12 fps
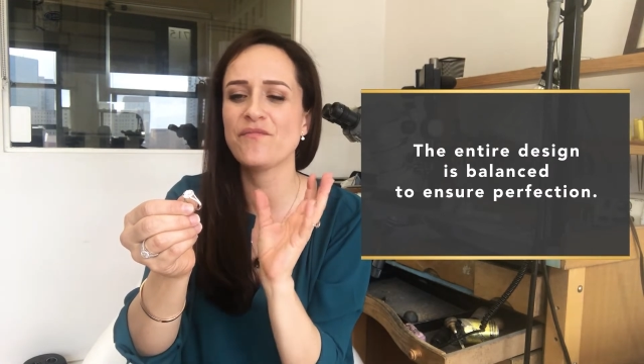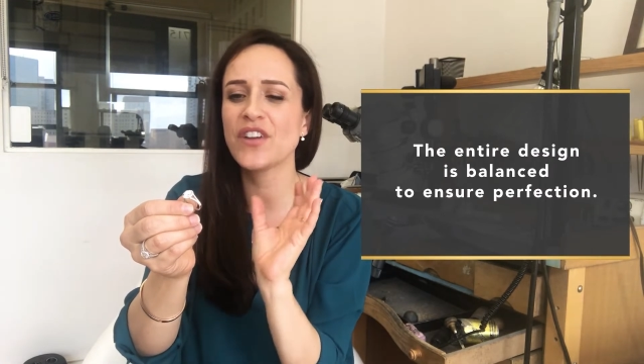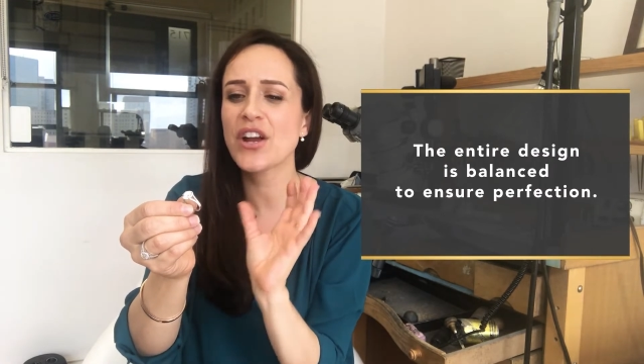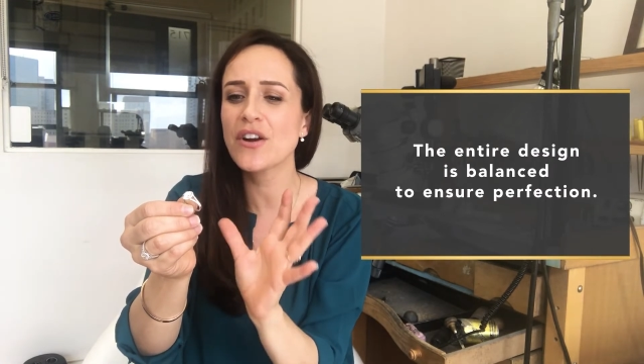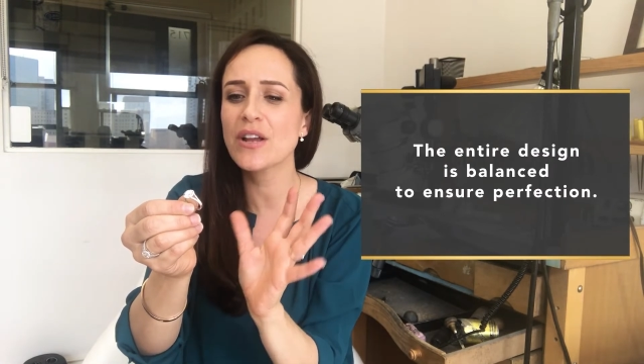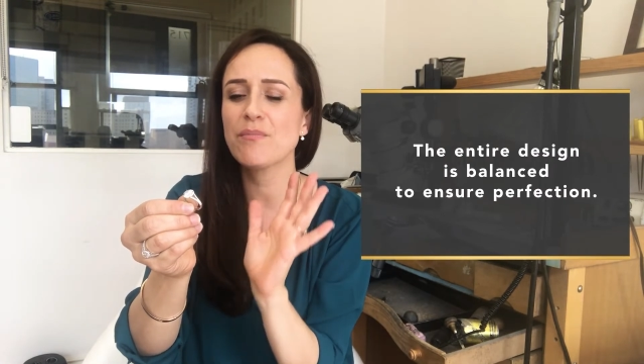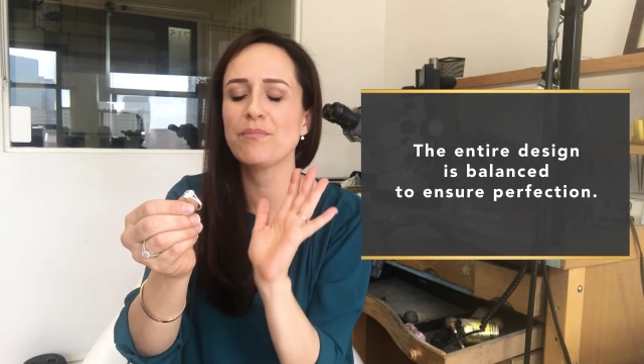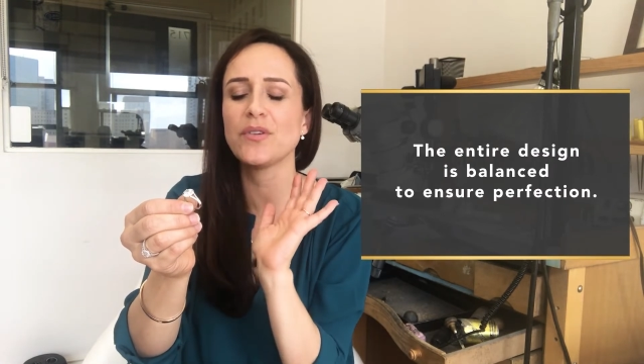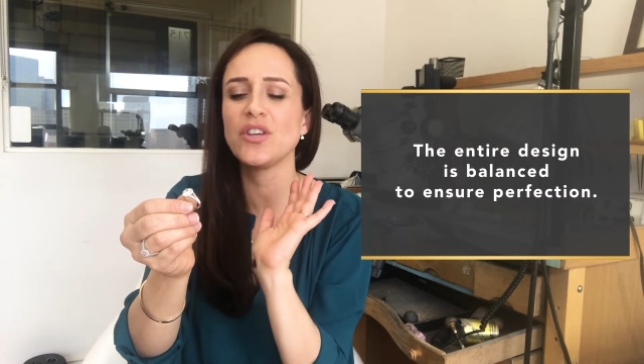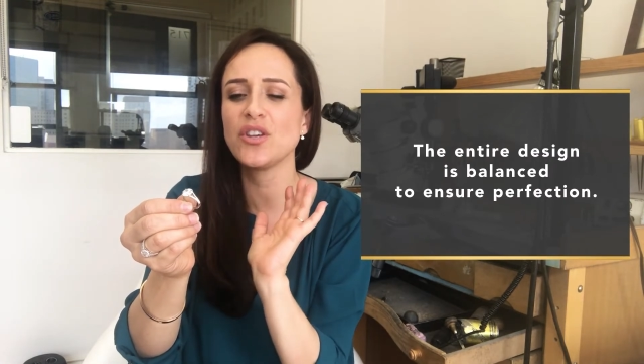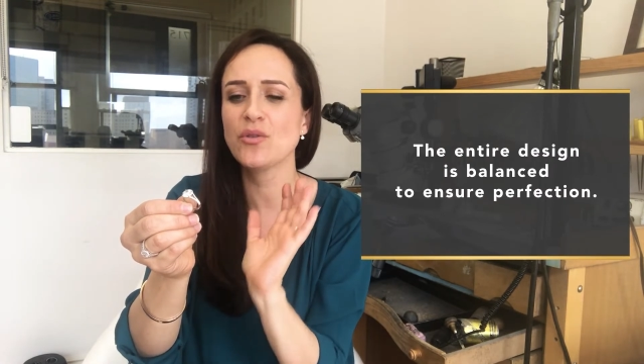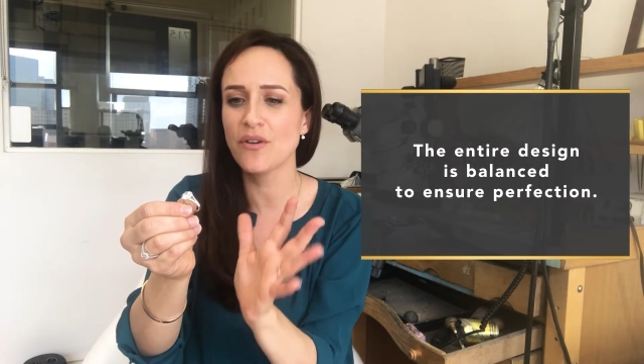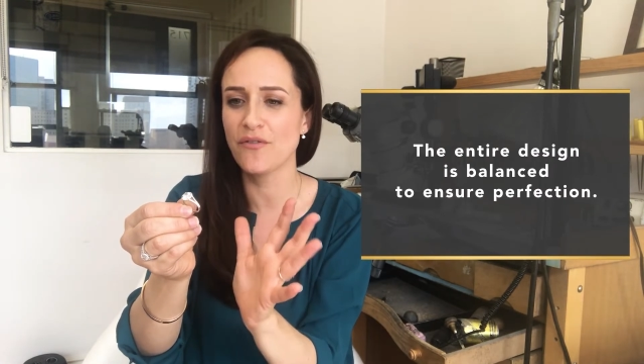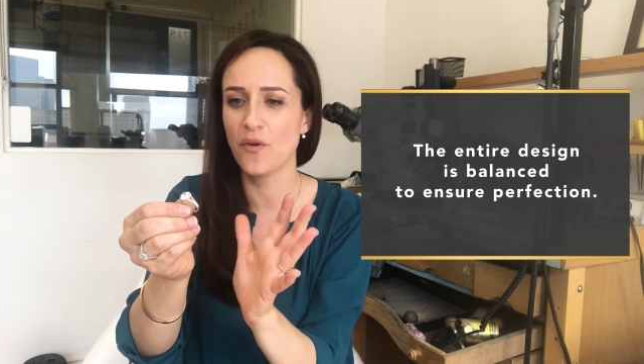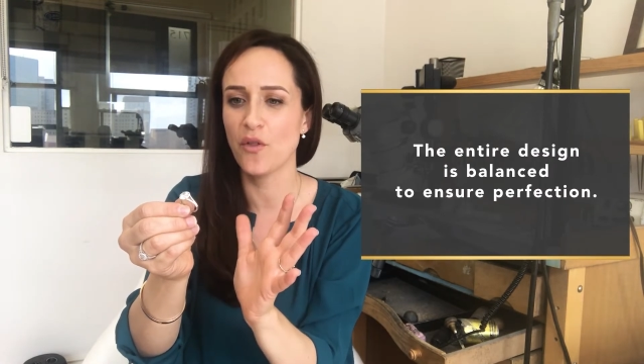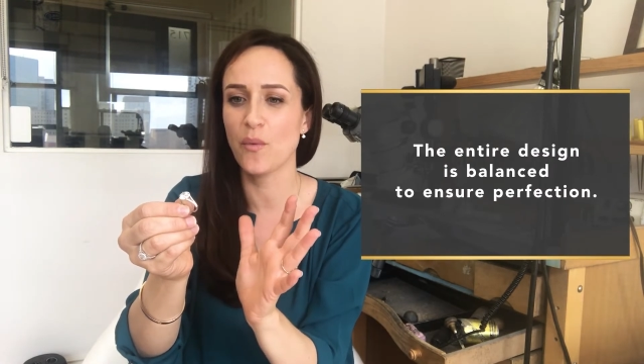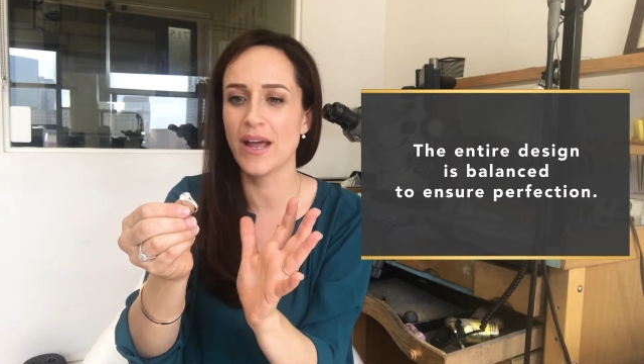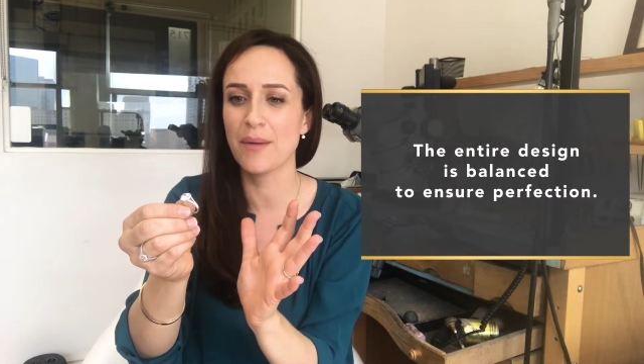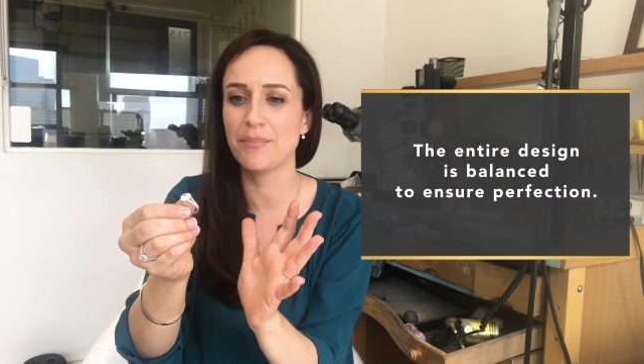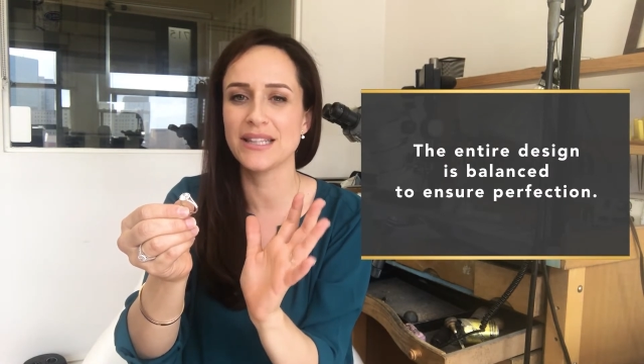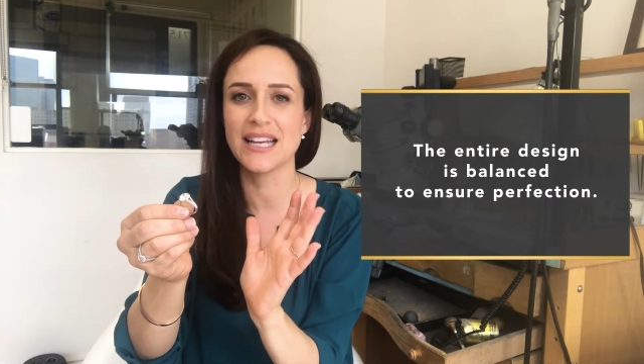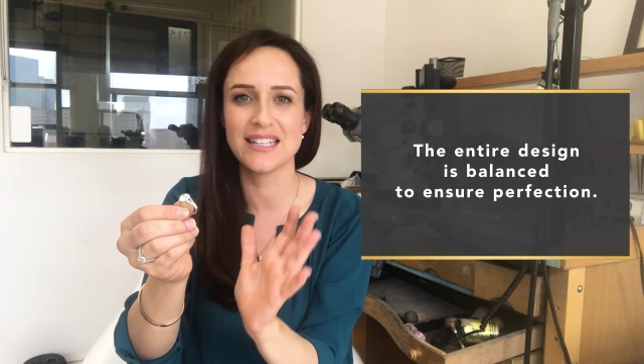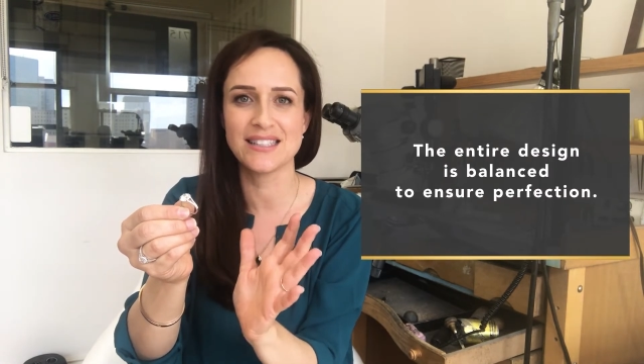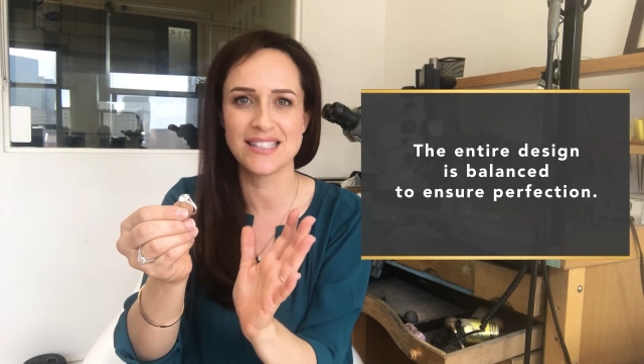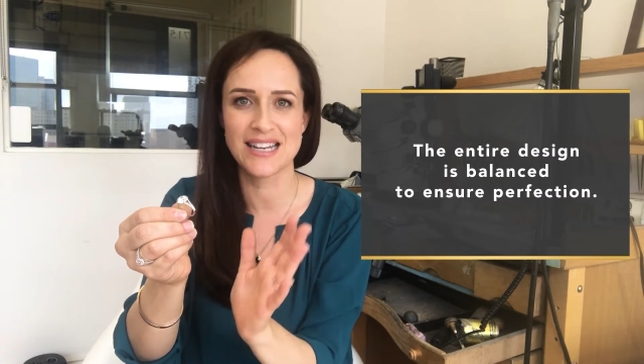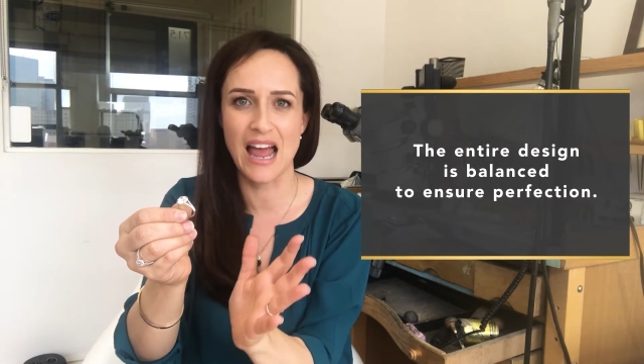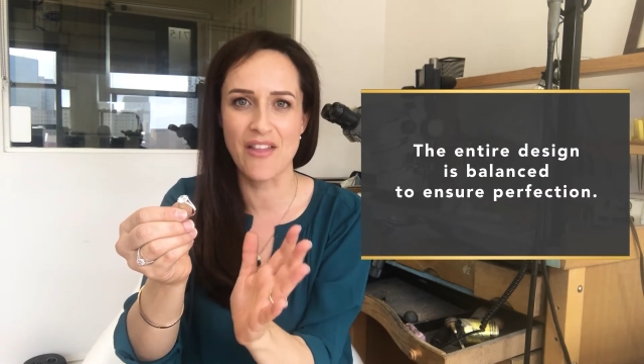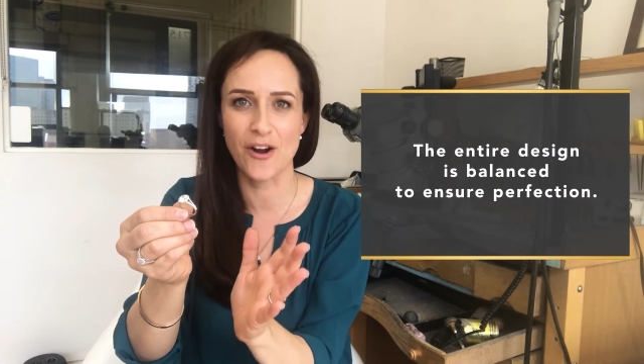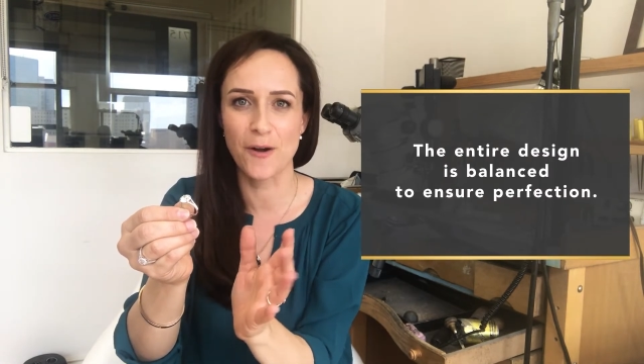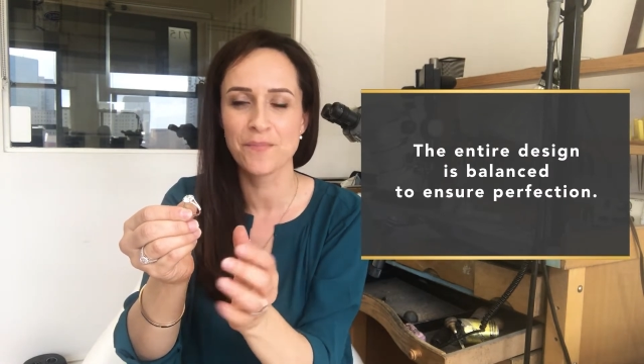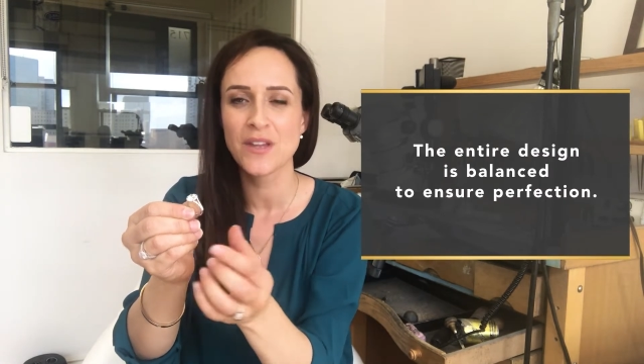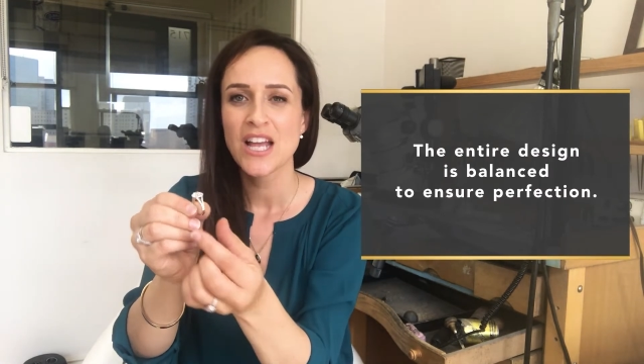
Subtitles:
very beautiful the way it plays together.